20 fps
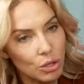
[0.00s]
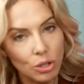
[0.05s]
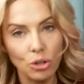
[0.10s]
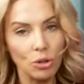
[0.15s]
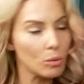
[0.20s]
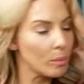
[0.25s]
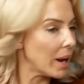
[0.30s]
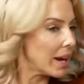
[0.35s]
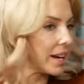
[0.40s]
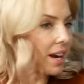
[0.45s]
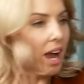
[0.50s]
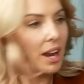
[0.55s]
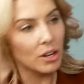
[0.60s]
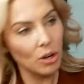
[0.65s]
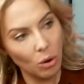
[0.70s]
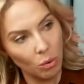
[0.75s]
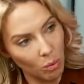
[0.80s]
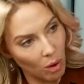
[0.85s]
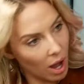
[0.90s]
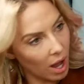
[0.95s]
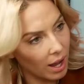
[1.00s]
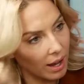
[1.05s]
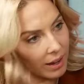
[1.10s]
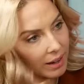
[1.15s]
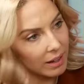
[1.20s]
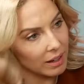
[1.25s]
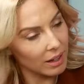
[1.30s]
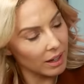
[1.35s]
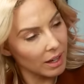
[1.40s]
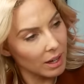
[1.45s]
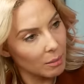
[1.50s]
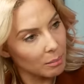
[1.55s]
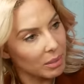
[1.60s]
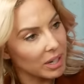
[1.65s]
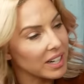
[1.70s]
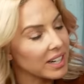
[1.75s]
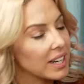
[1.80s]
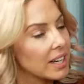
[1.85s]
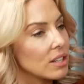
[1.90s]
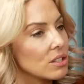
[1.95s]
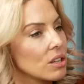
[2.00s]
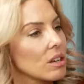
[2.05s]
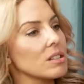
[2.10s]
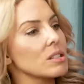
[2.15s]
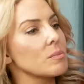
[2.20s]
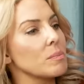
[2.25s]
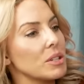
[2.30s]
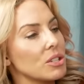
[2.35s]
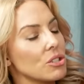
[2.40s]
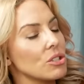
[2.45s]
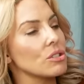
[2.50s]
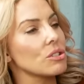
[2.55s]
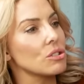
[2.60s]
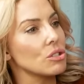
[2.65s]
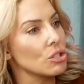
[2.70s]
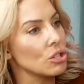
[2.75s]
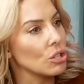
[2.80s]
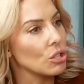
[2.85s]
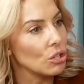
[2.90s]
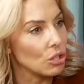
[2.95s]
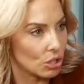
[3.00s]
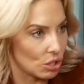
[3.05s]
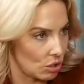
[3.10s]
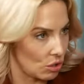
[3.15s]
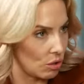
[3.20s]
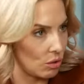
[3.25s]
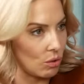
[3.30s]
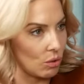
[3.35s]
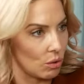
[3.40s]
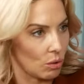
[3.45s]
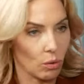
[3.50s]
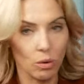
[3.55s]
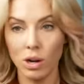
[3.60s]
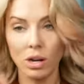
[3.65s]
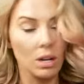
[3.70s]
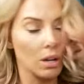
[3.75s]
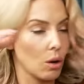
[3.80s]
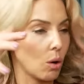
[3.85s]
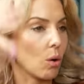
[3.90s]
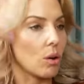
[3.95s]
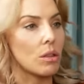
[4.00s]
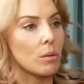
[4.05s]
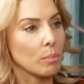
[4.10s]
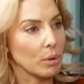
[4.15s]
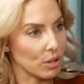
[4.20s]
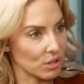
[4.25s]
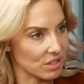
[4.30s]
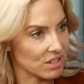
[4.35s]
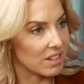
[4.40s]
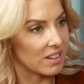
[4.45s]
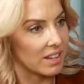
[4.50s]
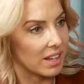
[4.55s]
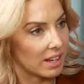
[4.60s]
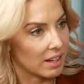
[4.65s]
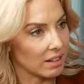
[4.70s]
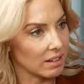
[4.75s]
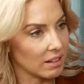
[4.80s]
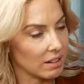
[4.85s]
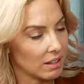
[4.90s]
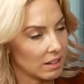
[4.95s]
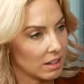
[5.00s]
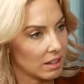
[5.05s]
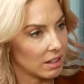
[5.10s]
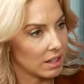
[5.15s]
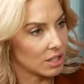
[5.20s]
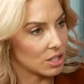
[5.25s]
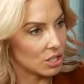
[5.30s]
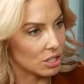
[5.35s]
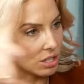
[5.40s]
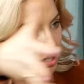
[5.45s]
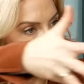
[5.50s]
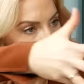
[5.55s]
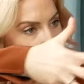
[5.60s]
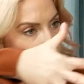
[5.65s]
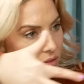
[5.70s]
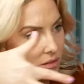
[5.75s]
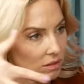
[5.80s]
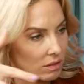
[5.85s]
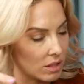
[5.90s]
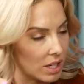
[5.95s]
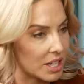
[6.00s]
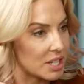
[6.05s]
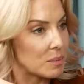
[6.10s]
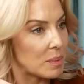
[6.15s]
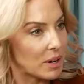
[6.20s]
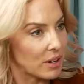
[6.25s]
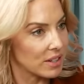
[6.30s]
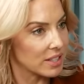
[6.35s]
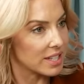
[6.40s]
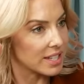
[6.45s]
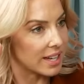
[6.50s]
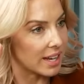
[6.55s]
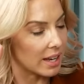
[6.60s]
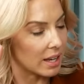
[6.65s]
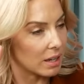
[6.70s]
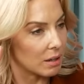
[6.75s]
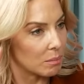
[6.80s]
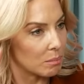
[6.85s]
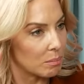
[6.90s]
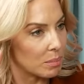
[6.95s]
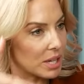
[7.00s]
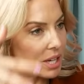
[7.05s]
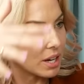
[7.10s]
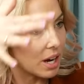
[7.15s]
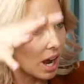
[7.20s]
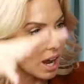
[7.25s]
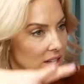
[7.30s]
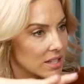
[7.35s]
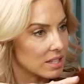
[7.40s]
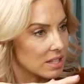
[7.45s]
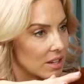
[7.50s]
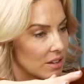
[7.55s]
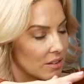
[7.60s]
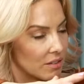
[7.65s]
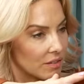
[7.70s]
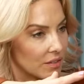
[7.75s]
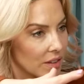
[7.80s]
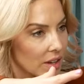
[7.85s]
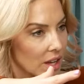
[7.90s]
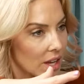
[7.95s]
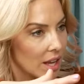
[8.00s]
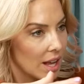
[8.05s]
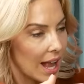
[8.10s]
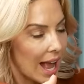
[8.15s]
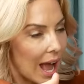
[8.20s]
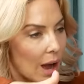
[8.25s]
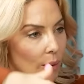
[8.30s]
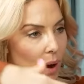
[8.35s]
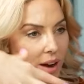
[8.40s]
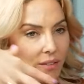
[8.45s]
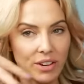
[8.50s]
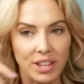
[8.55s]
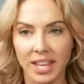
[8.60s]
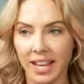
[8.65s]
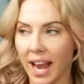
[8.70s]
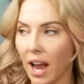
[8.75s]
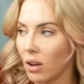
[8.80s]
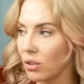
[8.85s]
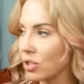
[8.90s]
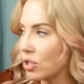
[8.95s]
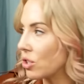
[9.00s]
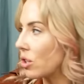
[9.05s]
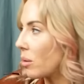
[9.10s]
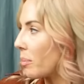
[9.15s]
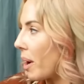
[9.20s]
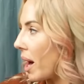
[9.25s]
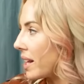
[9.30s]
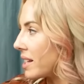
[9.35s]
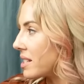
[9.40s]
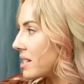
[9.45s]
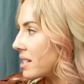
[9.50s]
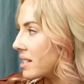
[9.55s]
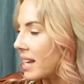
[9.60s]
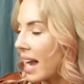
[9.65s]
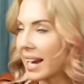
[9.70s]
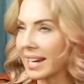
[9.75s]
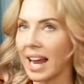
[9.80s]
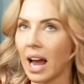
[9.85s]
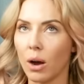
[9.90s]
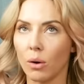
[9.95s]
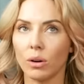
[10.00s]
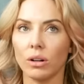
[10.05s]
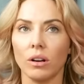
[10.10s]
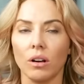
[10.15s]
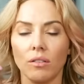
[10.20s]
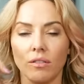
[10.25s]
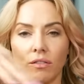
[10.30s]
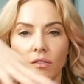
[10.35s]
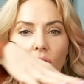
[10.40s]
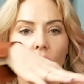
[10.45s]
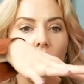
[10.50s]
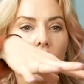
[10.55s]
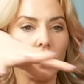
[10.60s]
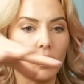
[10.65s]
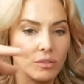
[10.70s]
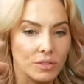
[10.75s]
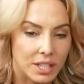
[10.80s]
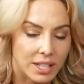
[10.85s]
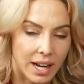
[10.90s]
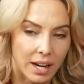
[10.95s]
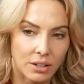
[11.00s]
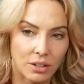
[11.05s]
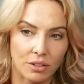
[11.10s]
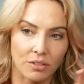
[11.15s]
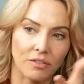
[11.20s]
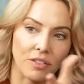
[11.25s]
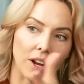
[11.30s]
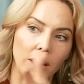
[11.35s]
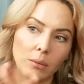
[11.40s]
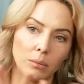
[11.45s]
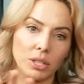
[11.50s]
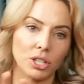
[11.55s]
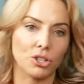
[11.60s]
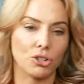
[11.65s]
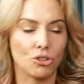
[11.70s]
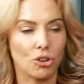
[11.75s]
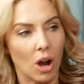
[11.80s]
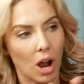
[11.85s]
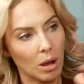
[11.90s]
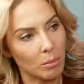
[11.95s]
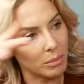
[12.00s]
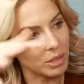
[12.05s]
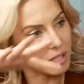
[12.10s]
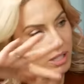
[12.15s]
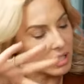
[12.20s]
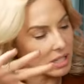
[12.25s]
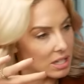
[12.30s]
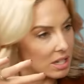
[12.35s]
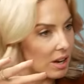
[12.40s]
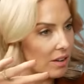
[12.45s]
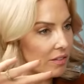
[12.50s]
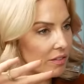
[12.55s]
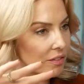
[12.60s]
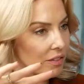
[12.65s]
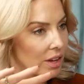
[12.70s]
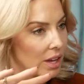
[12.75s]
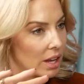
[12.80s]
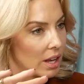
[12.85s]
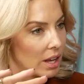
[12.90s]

You might not know why, but it is auspicious to you or the person that is experiencing it because of how everything else in your body's designed, how it evolved, and how your family's trauma and stuff.